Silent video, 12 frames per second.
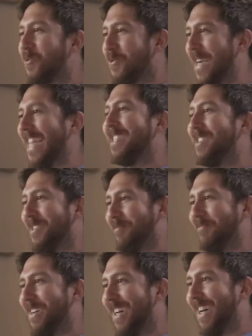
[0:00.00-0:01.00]

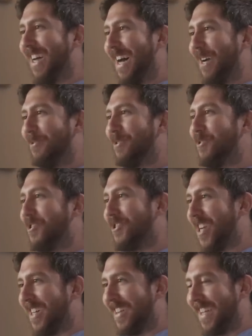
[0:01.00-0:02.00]
random. I was
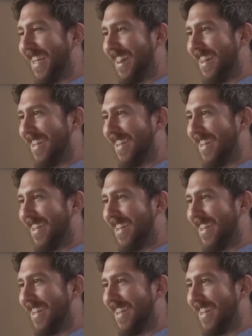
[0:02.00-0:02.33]
just on like